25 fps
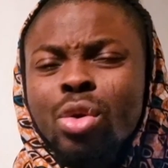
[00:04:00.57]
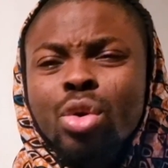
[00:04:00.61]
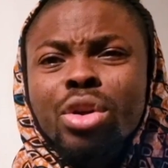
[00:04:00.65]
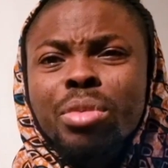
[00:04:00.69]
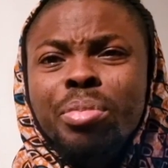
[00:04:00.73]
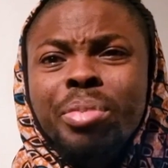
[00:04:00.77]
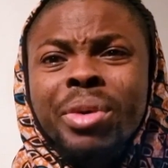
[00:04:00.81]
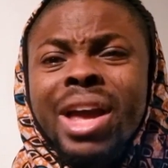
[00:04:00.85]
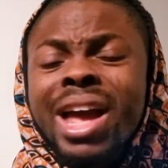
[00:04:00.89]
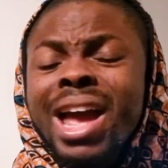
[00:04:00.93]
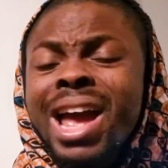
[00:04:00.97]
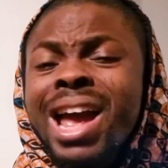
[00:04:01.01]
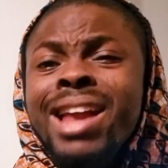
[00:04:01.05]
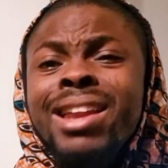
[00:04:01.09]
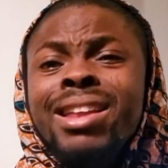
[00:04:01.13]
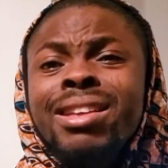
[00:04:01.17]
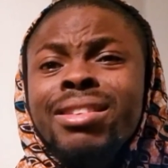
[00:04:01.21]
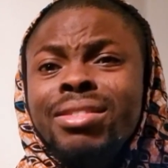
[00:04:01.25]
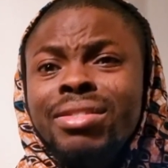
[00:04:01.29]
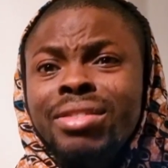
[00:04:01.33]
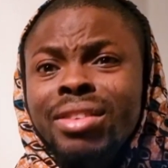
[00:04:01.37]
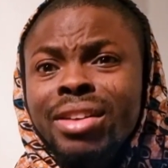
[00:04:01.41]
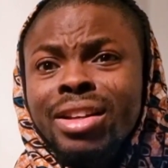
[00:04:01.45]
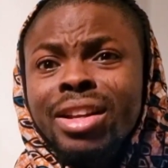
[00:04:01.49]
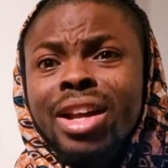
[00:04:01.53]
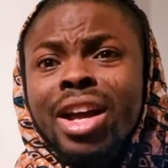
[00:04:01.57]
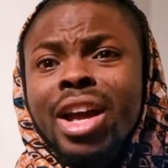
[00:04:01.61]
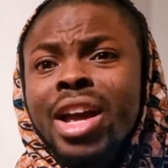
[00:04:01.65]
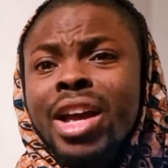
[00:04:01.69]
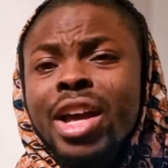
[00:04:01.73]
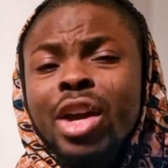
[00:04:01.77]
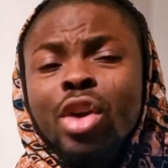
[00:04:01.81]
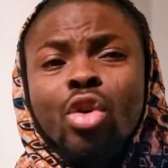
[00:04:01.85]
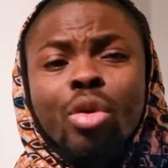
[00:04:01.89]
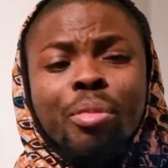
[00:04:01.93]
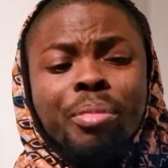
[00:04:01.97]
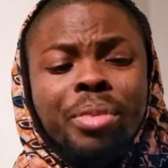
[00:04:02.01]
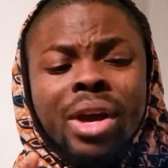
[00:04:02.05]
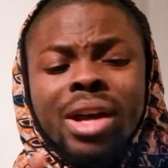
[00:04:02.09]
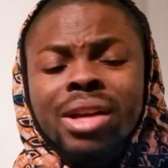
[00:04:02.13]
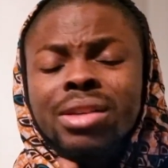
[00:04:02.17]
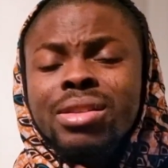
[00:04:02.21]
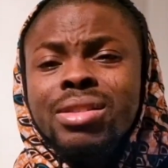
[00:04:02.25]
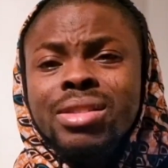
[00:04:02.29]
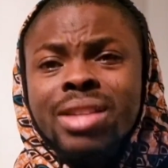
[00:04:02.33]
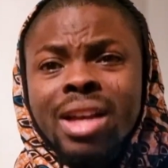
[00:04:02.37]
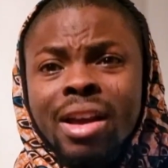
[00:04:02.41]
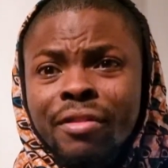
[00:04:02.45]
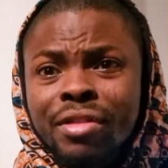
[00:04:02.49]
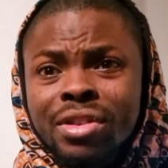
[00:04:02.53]
It could be anything. It could be a
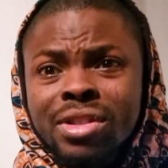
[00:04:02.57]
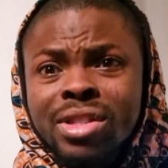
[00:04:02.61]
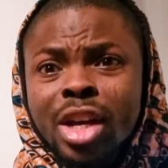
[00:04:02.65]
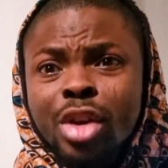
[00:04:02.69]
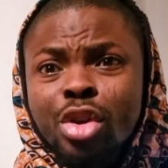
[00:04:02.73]
service